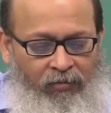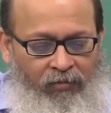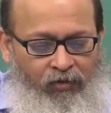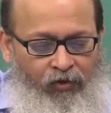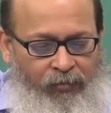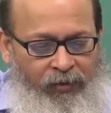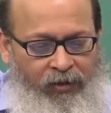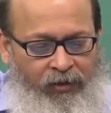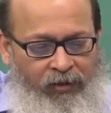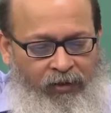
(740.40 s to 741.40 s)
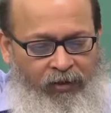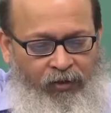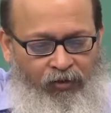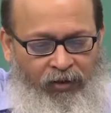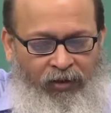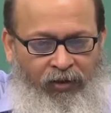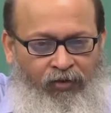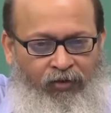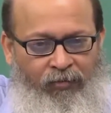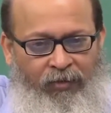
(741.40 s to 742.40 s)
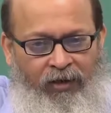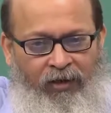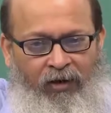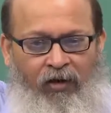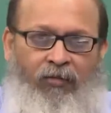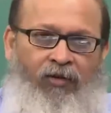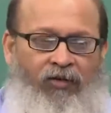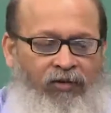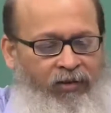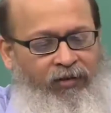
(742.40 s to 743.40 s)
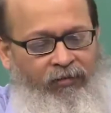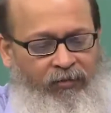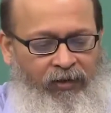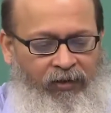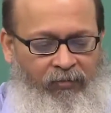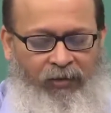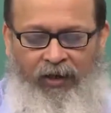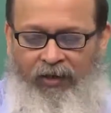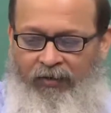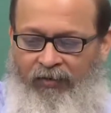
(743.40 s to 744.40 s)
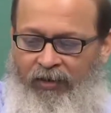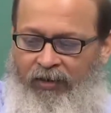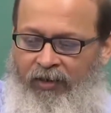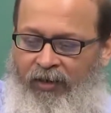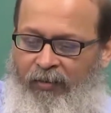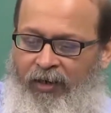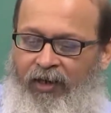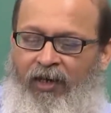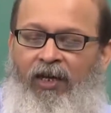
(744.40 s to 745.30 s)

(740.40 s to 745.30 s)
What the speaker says: should be excused and there should not be any law because it is biology which is determining.